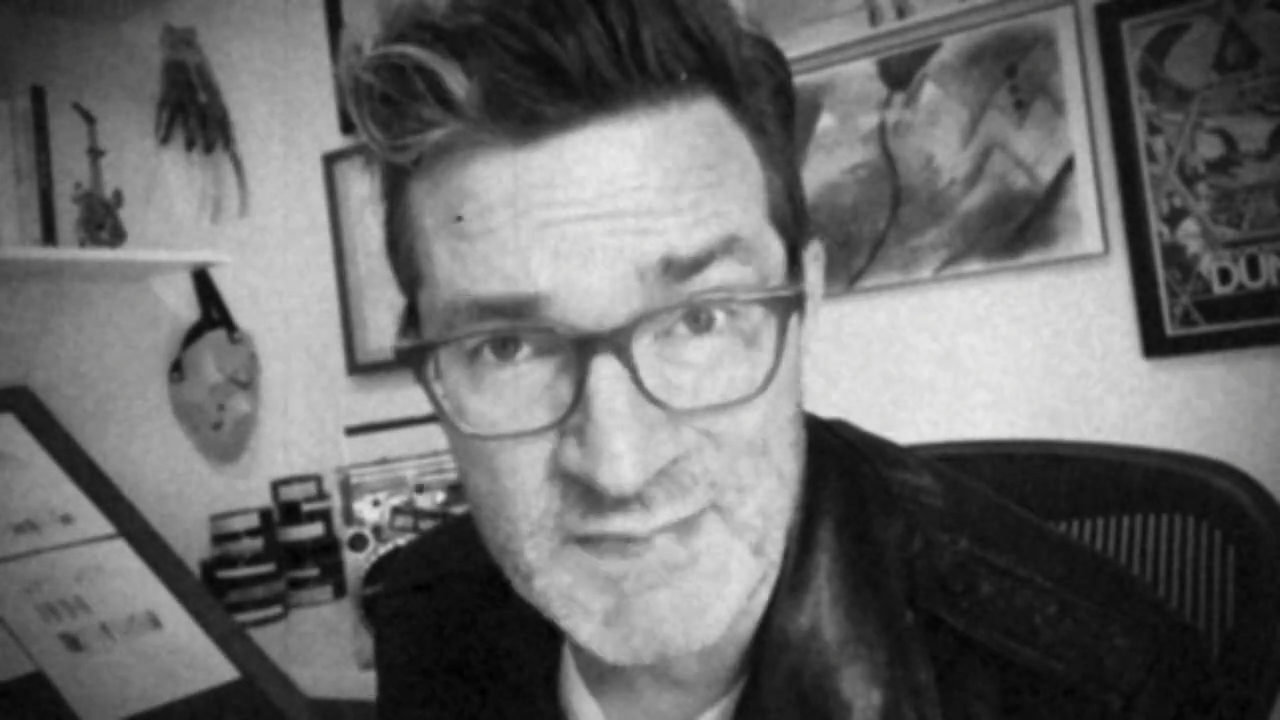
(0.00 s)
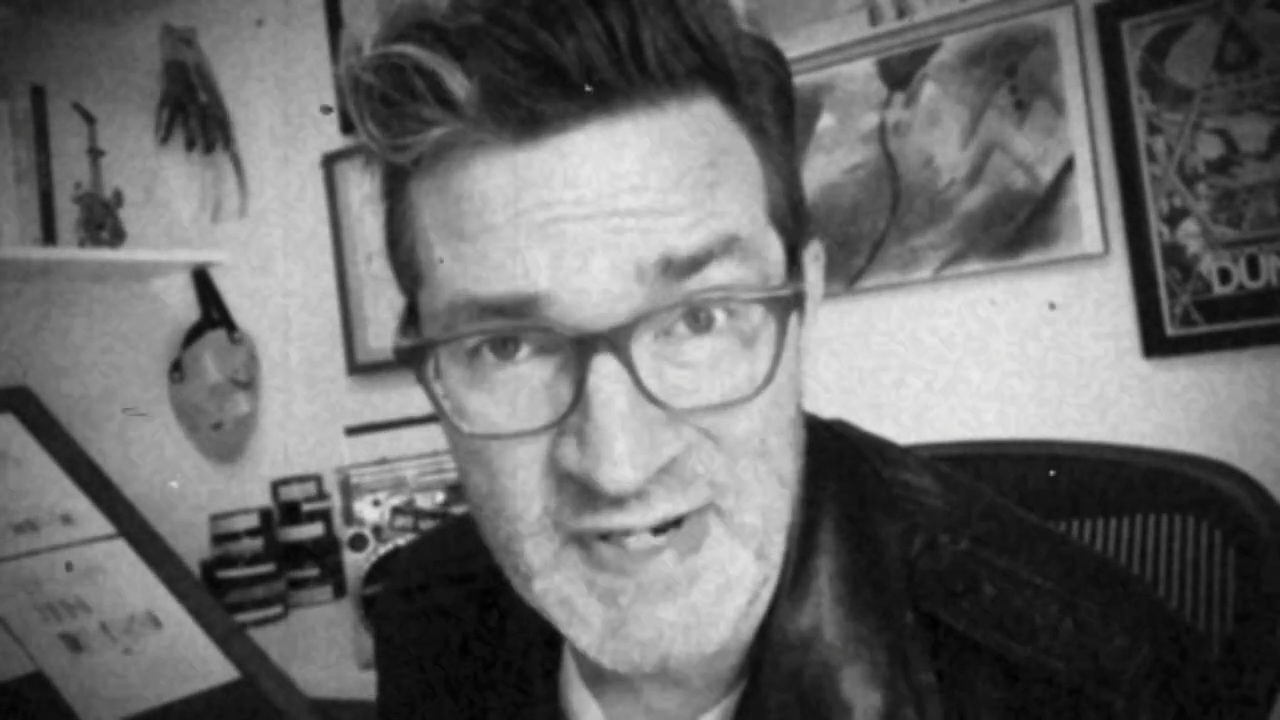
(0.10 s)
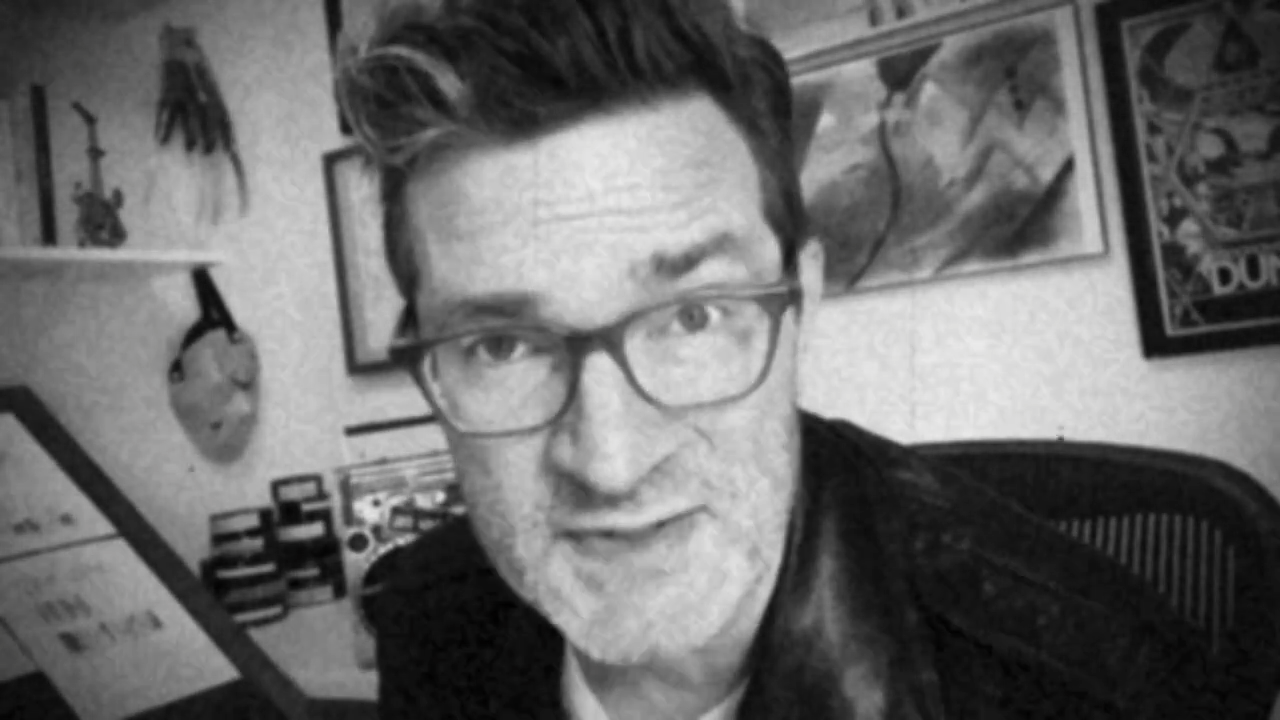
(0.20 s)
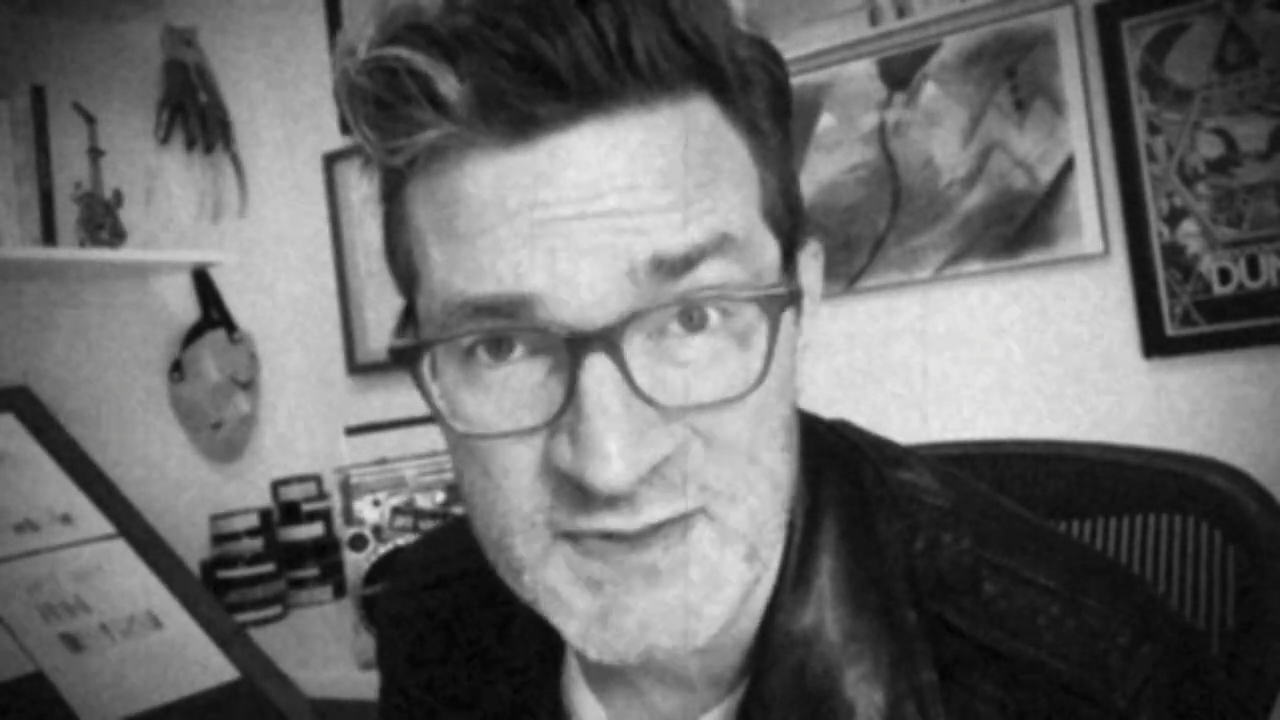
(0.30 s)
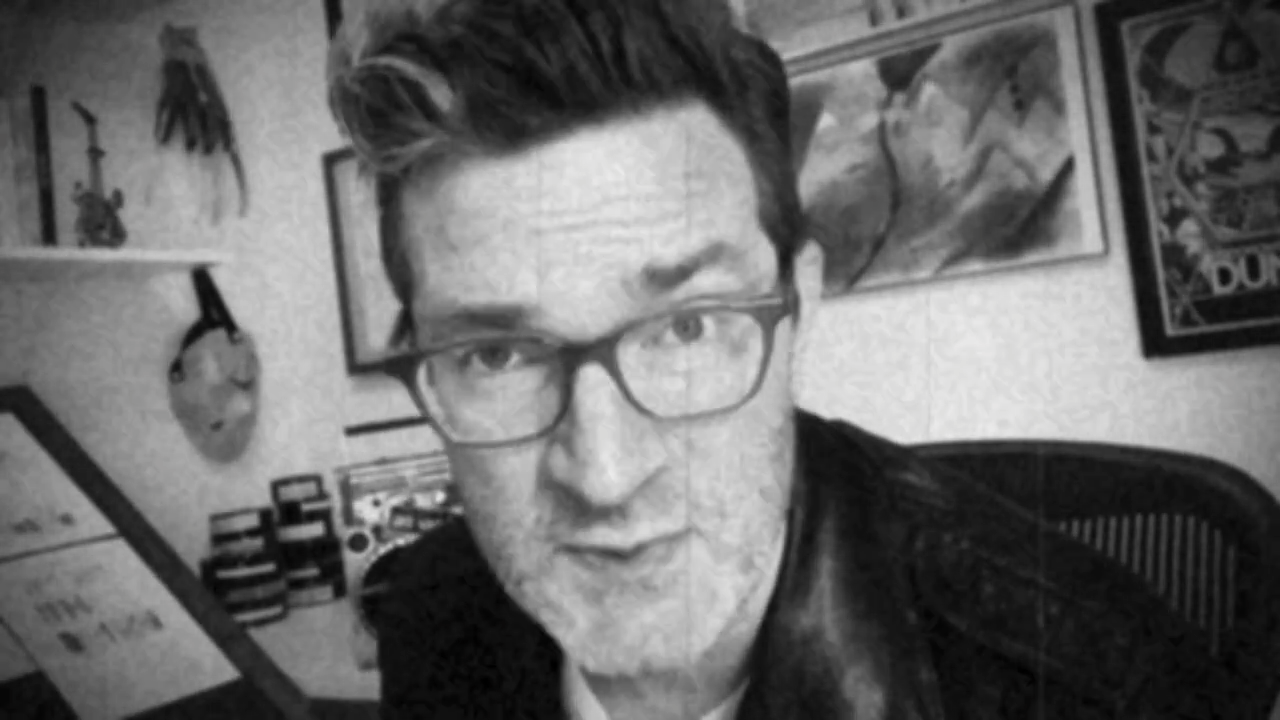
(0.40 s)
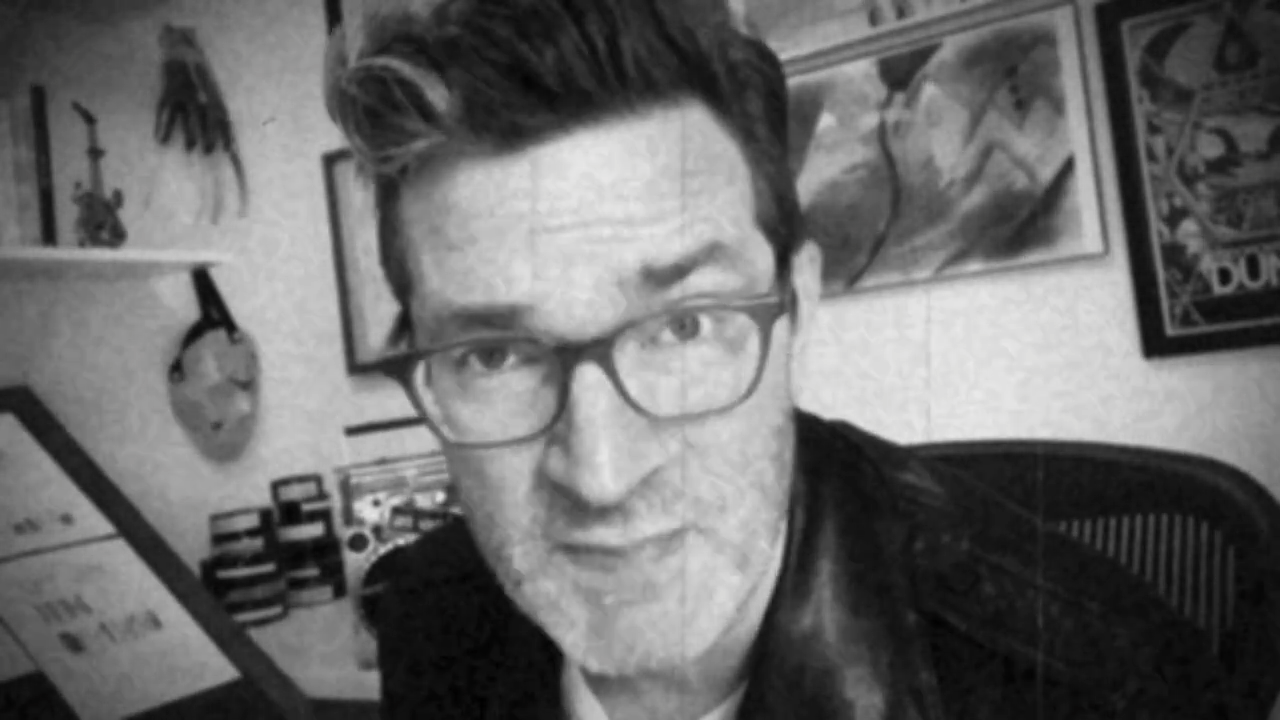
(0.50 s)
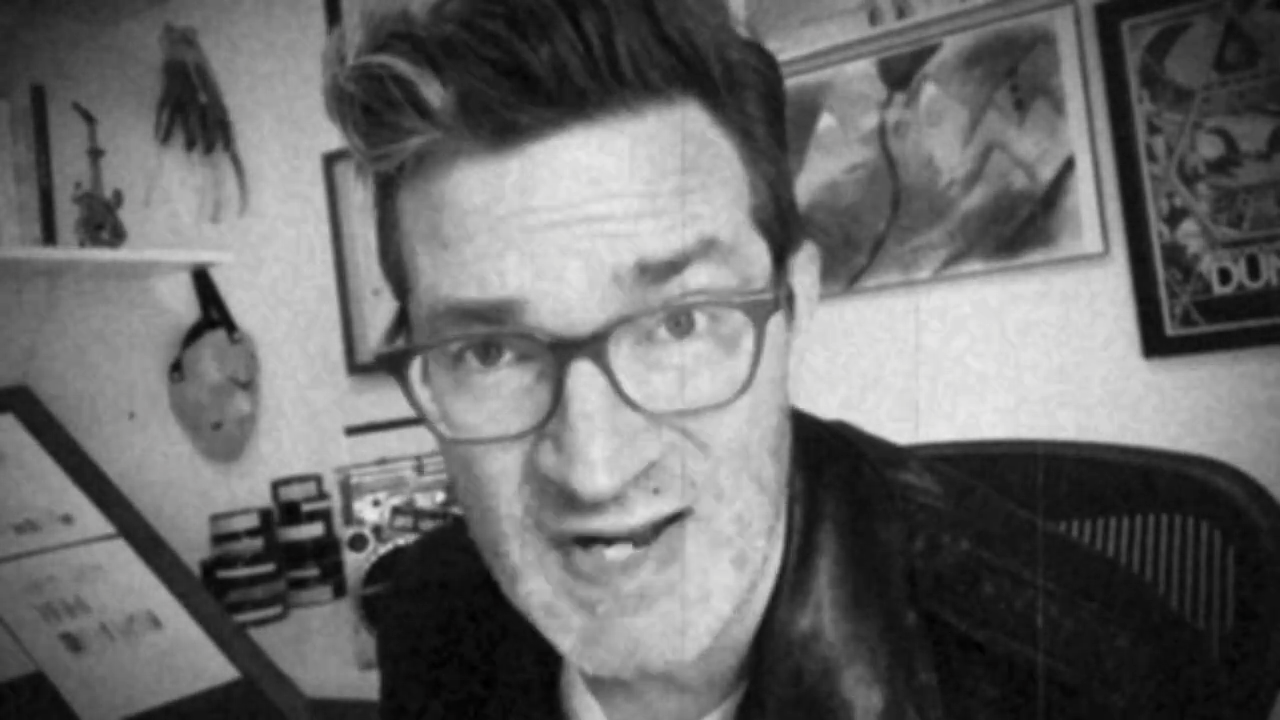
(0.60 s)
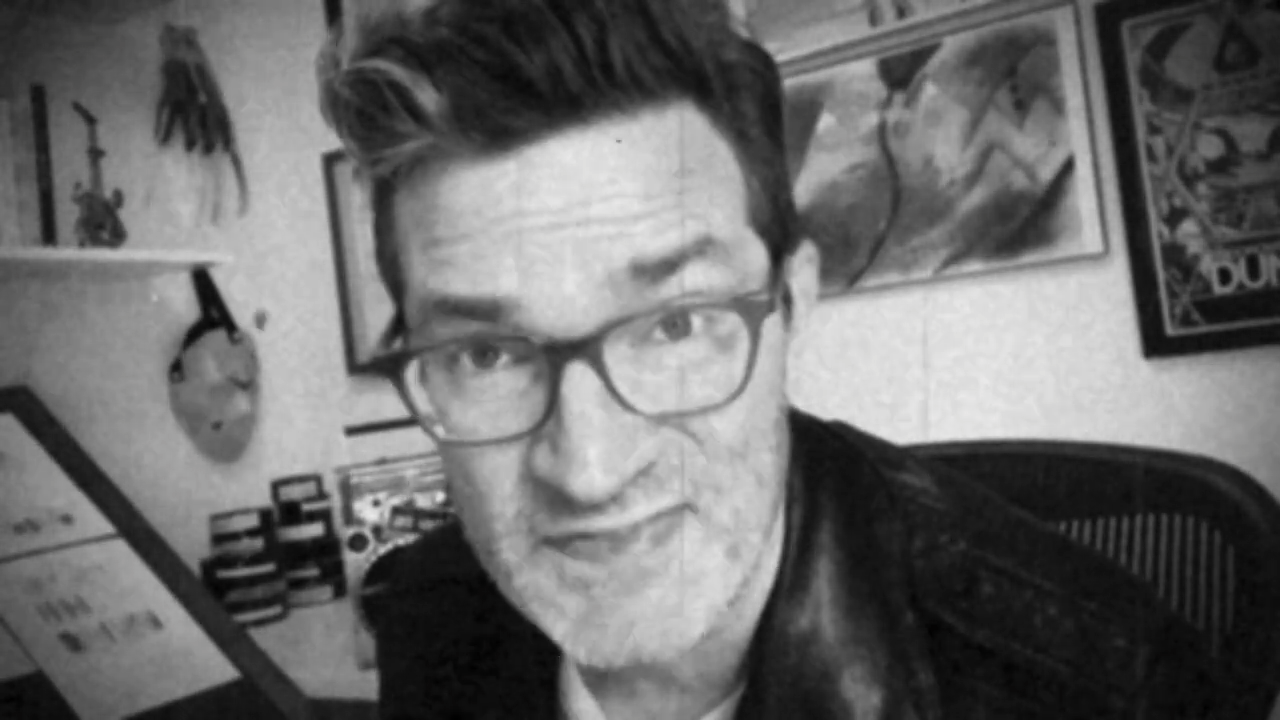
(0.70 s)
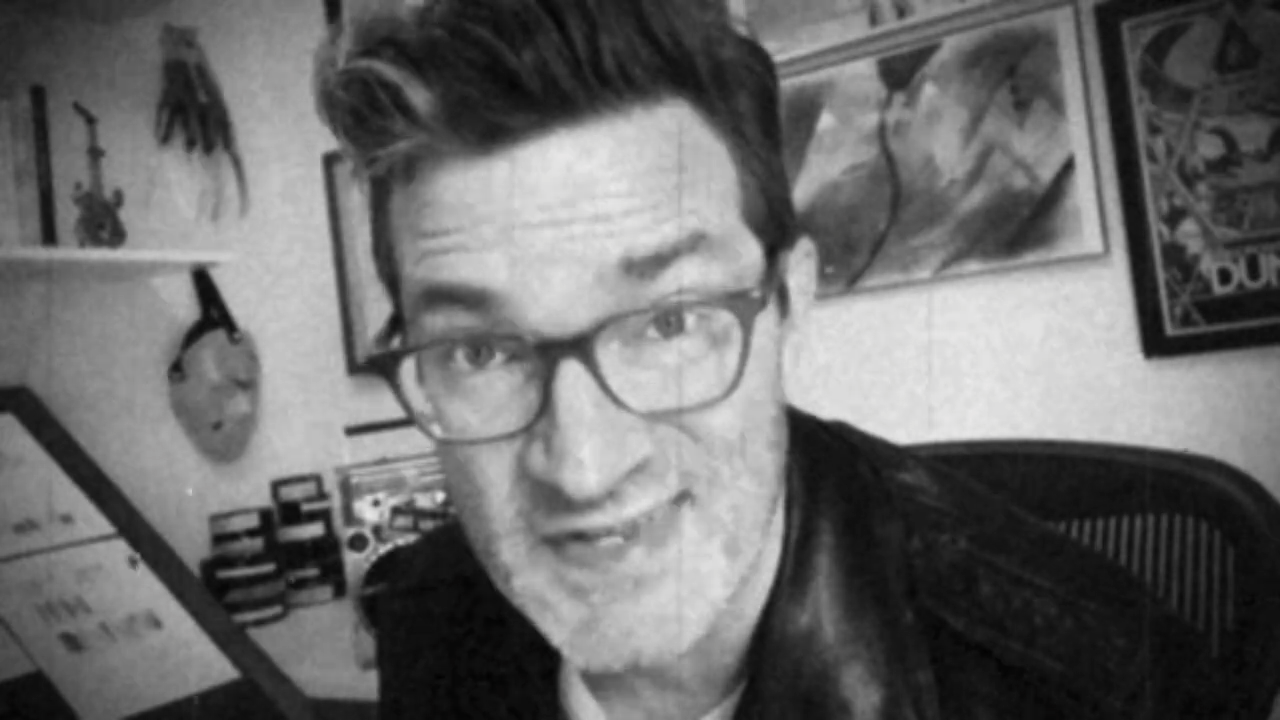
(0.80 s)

make you do bad